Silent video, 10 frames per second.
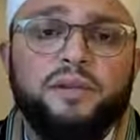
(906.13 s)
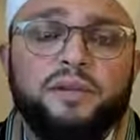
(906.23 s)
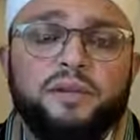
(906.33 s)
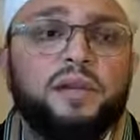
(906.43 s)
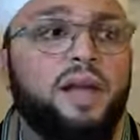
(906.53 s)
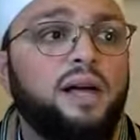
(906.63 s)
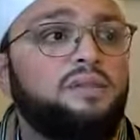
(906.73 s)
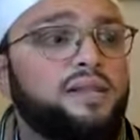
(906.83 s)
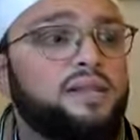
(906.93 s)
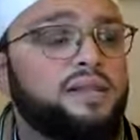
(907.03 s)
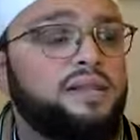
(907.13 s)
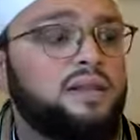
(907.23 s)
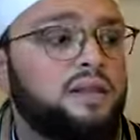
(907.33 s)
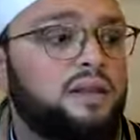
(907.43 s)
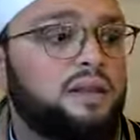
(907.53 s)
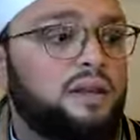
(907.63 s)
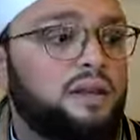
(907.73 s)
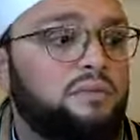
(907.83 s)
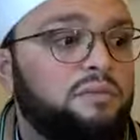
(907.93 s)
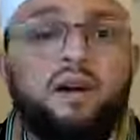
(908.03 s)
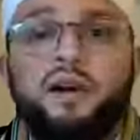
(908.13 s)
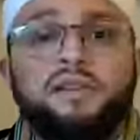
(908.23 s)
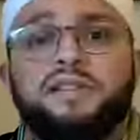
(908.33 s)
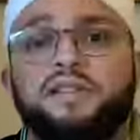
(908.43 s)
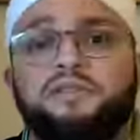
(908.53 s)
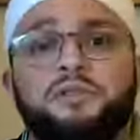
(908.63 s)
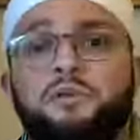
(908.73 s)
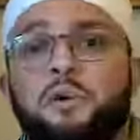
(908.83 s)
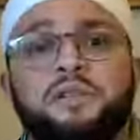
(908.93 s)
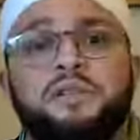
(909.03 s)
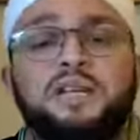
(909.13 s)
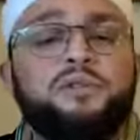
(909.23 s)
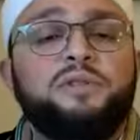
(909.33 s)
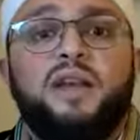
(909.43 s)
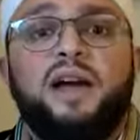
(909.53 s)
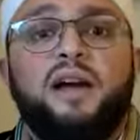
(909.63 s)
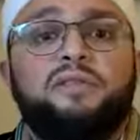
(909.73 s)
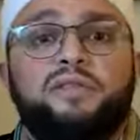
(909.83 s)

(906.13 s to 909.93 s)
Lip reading: You know, a lot of us, regardless of the quarantine or not,